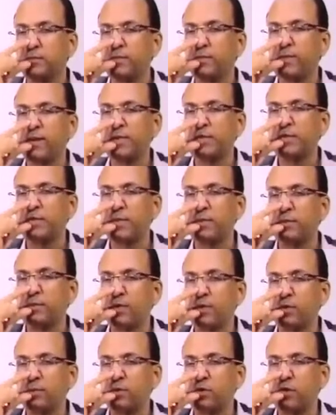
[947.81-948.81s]
Brainstem
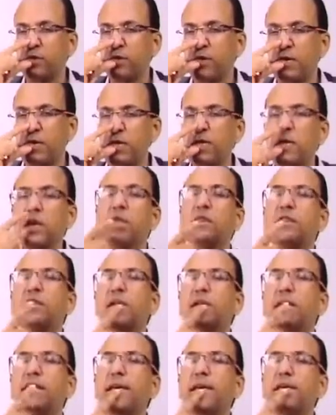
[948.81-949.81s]
comes only the
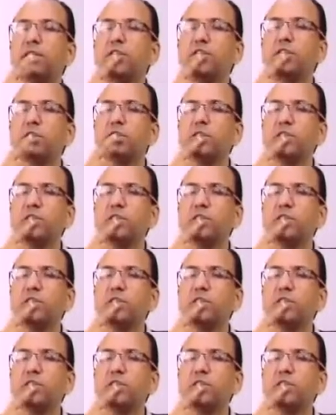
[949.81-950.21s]
taste.